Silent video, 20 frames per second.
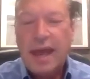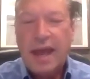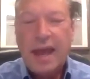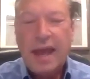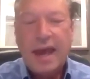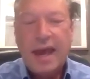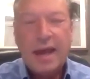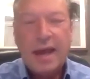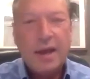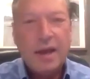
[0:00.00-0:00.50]

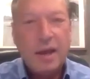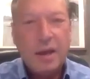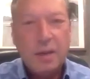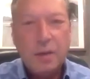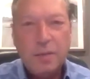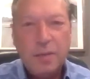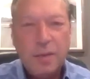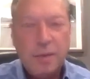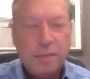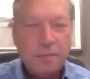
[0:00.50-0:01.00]
And he
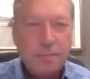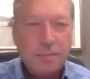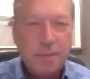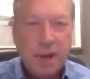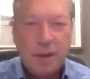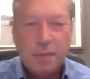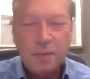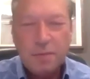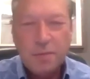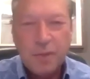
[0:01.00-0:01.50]
would be
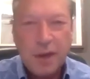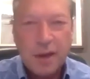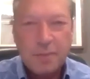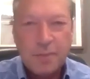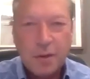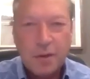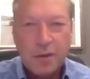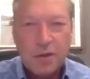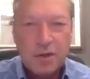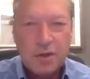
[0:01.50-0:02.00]
meeting with black
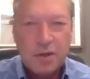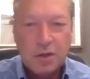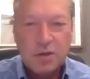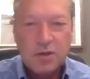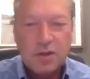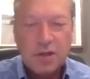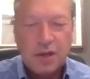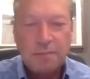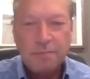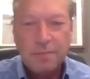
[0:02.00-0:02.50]

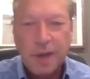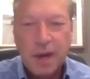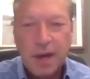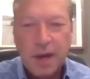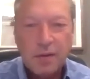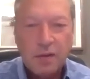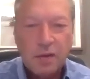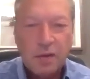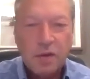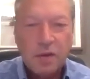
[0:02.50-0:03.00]
marketeers and
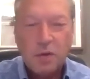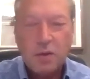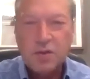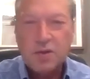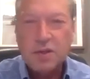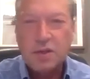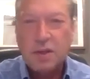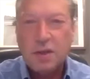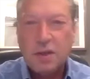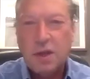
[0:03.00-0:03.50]
buying the
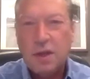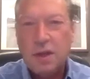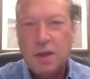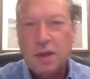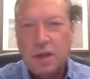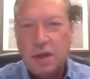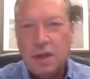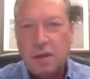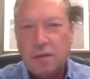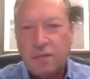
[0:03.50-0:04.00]
currency that he
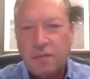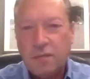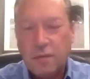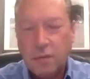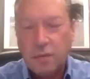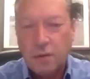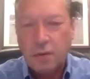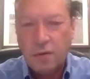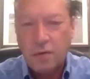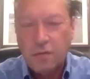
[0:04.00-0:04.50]
needed
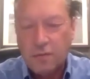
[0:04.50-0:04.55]
to